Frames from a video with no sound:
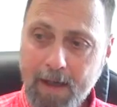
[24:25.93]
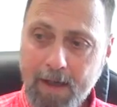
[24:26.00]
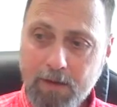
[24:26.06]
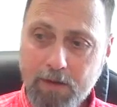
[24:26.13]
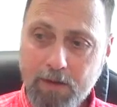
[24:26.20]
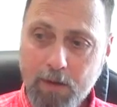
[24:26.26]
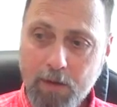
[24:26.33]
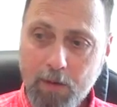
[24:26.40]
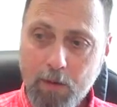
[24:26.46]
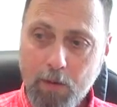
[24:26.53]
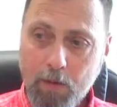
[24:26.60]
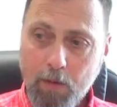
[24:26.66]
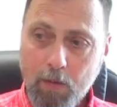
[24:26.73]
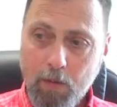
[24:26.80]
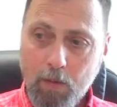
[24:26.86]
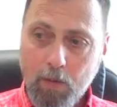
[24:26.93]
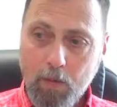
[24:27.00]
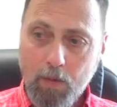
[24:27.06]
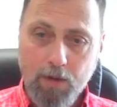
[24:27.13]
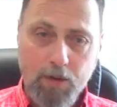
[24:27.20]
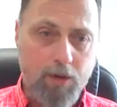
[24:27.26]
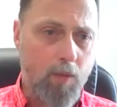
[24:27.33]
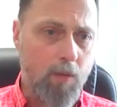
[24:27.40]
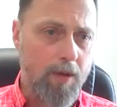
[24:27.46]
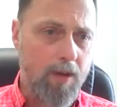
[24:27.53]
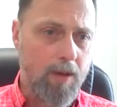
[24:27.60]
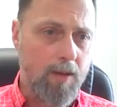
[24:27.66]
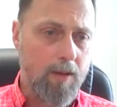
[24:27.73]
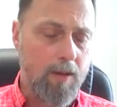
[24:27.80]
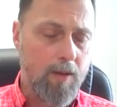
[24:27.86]
And so we just don't
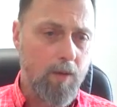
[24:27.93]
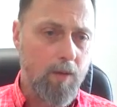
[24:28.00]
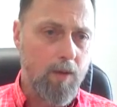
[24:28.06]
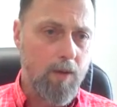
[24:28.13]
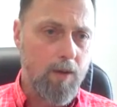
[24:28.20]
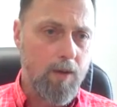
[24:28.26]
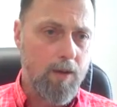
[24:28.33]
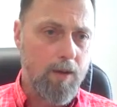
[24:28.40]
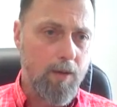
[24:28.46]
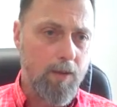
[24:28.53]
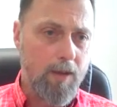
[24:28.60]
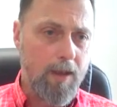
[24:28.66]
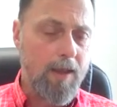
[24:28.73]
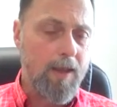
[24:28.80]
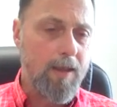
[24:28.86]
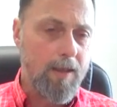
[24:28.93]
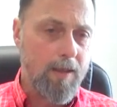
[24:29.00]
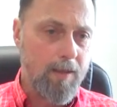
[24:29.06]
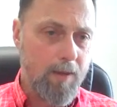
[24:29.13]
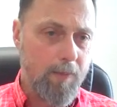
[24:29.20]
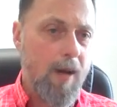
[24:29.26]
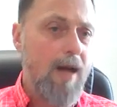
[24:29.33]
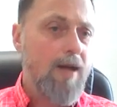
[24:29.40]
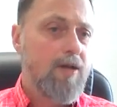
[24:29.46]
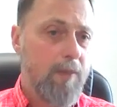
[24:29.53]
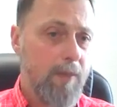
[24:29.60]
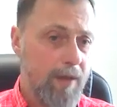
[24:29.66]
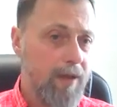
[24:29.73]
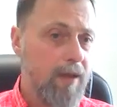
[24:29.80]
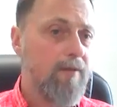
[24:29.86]
want to, the
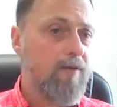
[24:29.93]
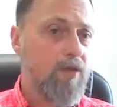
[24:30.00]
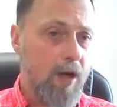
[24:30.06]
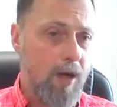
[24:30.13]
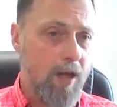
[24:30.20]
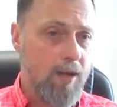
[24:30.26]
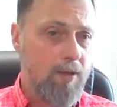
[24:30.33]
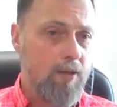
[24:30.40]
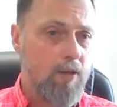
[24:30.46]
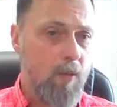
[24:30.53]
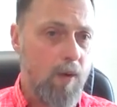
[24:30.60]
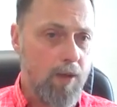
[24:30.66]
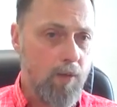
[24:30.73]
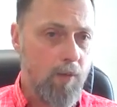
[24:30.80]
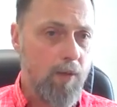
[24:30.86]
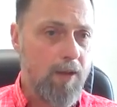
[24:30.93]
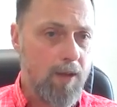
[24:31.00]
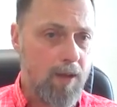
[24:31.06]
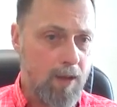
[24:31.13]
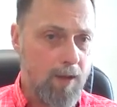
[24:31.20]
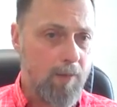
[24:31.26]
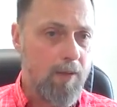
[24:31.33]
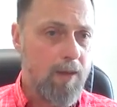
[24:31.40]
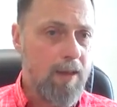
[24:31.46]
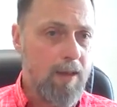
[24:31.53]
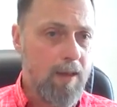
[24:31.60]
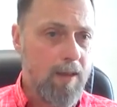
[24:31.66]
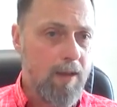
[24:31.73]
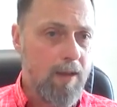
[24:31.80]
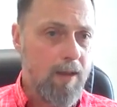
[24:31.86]
possibility of change is why you want to keep
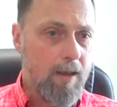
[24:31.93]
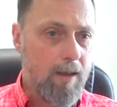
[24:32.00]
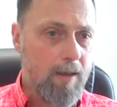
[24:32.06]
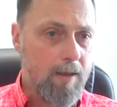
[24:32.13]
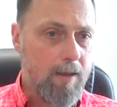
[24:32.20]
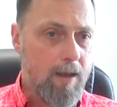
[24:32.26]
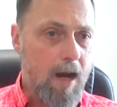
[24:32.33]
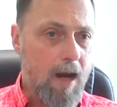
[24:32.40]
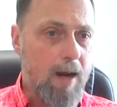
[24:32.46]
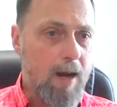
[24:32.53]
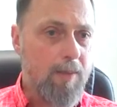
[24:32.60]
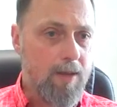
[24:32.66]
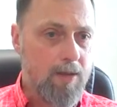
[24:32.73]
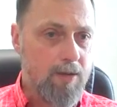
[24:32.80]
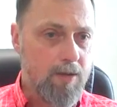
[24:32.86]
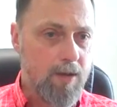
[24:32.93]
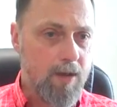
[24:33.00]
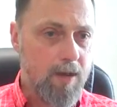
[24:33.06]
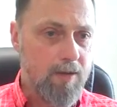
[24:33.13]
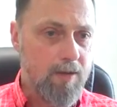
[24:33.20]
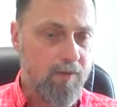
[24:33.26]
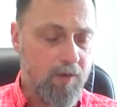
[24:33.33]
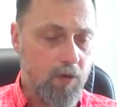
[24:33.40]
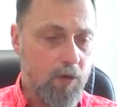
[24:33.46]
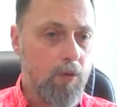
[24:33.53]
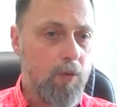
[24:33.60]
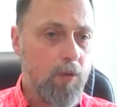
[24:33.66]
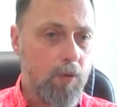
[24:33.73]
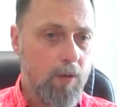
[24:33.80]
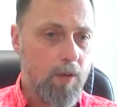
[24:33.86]
copies as
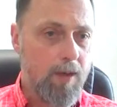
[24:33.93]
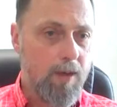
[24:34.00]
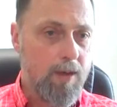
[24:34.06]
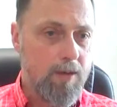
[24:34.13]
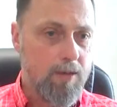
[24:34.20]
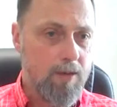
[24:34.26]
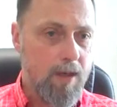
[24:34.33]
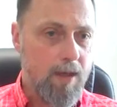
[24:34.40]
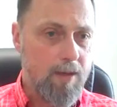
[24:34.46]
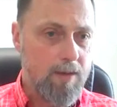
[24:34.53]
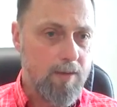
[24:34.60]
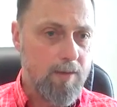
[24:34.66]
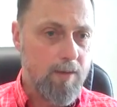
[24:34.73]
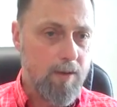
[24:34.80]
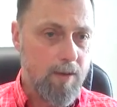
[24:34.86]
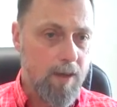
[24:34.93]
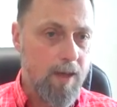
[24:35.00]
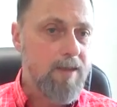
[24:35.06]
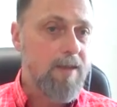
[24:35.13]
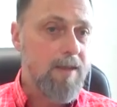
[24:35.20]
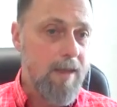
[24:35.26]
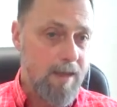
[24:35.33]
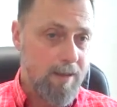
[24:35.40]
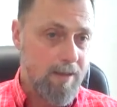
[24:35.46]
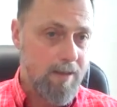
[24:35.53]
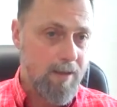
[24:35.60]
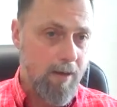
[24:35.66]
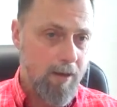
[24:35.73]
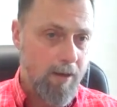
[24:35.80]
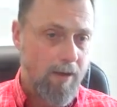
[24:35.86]
few as
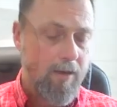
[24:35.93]
necessary.